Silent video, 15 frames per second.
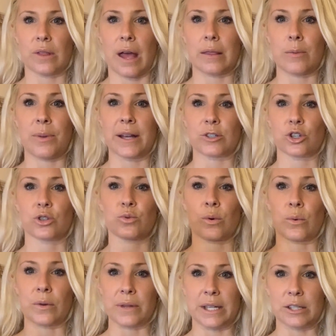that the pictures
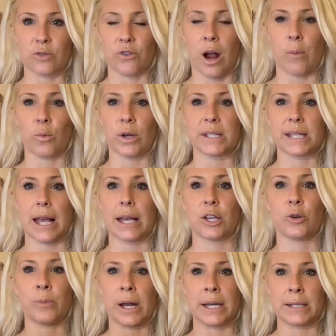were released from was a
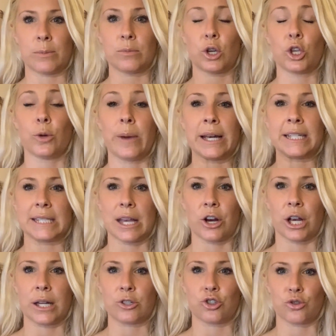
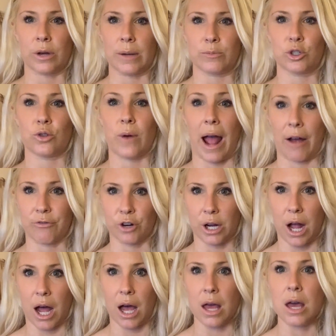humanitarian trip to
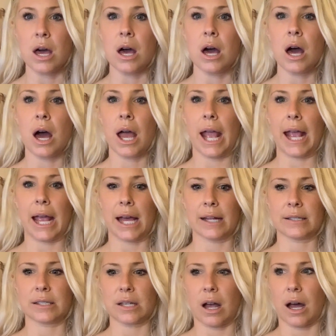Africa.
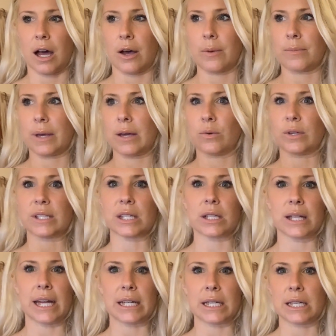And it was
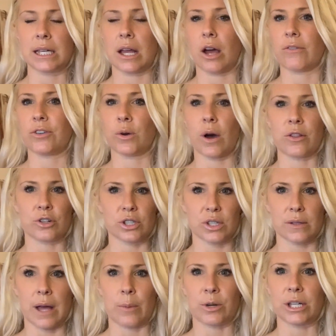Clinton, a few other
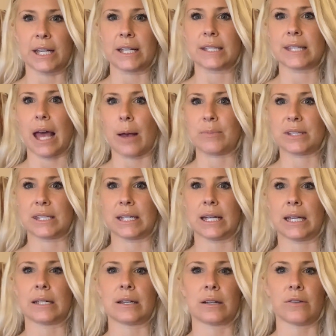celebrities,
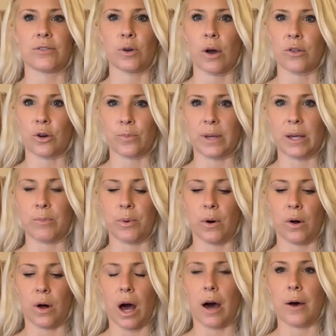Epstein, and a few other
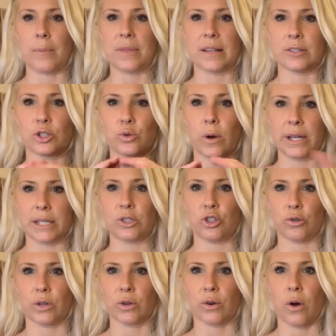people, this
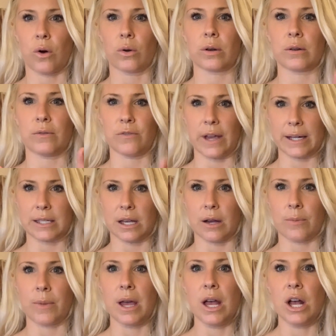22-year-old victim.